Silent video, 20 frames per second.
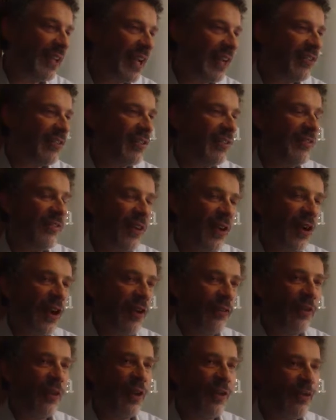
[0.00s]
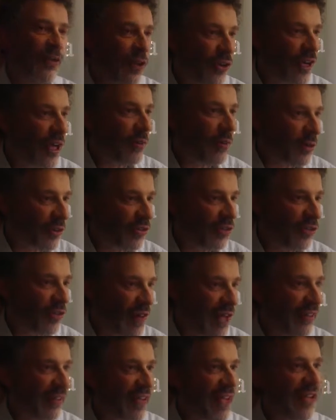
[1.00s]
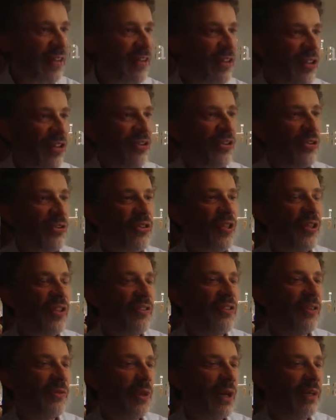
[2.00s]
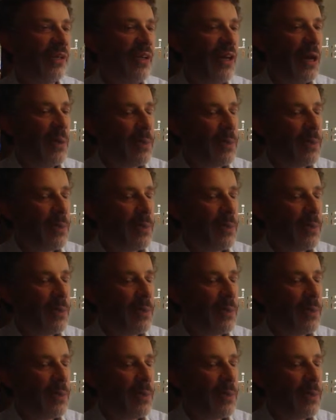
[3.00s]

case of the four networks that are around, the IT as a utility one,